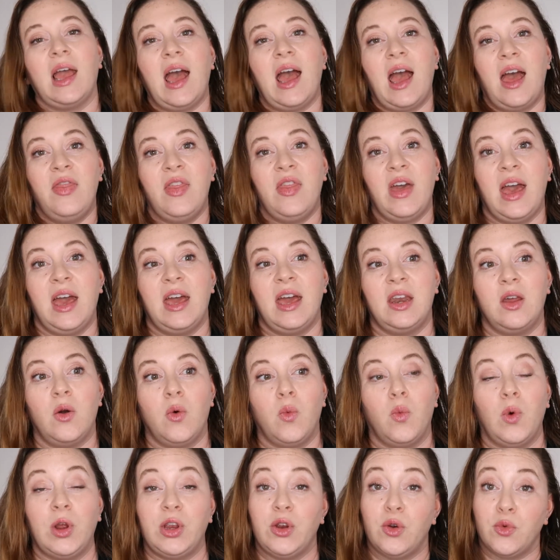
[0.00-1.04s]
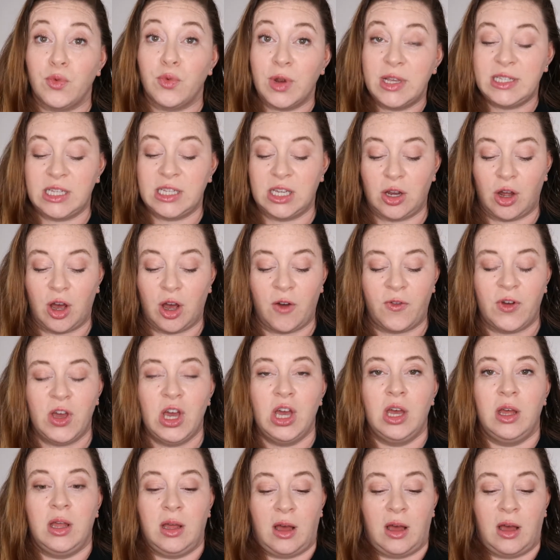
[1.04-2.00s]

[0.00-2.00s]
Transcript: and then when you're rinsing it off,